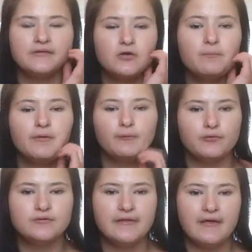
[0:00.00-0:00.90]
Don't be
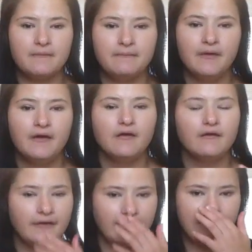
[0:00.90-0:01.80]
rude to them.
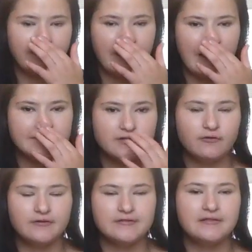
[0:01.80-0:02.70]
Like, if they ask
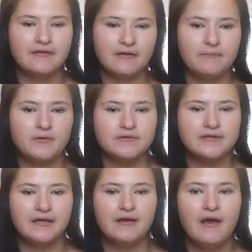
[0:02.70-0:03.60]
you to listen to their
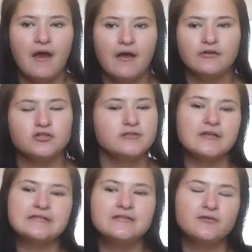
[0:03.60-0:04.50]
music, just
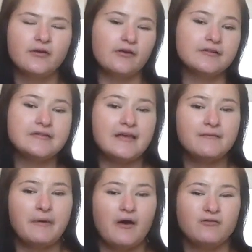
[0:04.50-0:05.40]
listen to it. It'll take
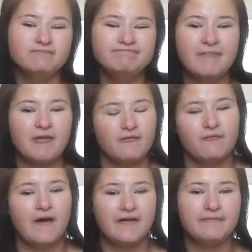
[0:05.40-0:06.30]
about
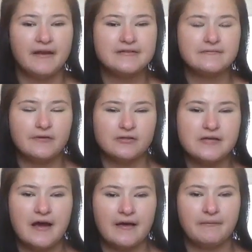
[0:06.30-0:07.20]
5 minutes of your
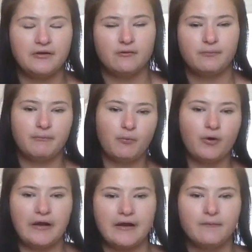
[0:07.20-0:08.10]
time and you'll be
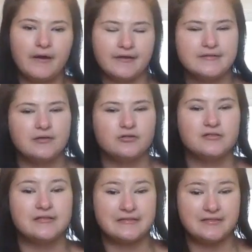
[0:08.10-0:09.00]
bored anyway, so
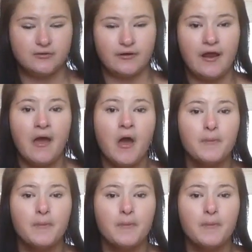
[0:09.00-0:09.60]
just listen to it.